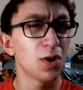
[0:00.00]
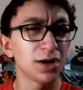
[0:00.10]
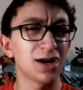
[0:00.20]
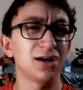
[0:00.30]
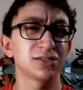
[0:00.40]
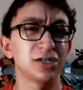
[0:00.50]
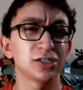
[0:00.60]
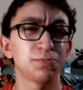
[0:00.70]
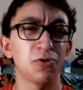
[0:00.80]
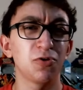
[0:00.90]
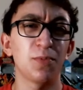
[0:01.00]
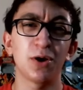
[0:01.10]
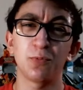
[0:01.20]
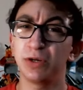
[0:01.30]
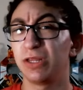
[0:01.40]
on OctoDuck's
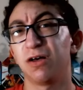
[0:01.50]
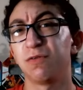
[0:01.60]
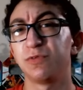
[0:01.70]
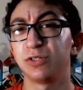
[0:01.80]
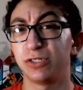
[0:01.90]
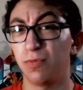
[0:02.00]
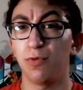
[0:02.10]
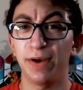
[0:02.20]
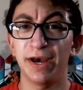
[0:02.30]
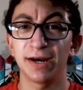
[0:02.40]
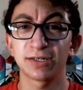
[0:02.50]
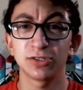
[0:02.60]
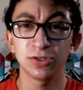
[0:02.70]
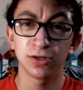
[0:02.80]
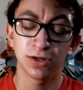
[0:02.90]
Pokemon we love double
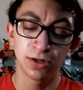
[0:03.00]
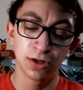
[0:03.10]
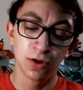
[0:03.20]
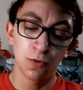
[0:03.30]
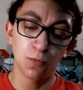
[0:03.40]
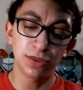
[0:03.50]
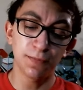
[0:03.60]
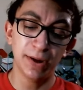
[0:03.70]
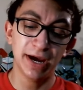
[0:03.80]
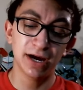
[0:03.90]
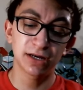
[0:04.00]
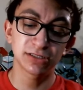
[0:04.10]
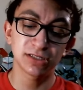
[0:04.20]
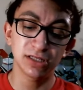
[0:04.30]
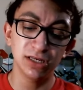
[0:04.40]
packs. When the pack
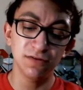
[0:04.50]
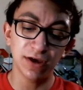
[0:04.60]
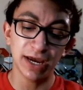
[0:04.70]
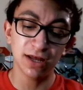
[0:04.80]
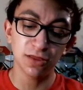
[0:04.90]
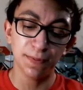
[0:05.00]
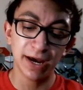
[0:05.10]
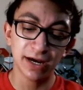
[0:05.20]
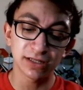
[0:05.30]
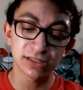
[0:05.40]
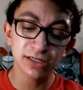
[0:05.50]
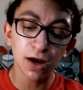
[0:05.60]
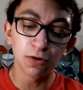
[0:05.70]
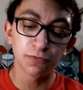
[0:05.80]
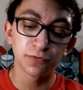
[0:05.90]
sleeve and the pack
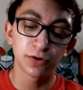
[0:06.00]
itself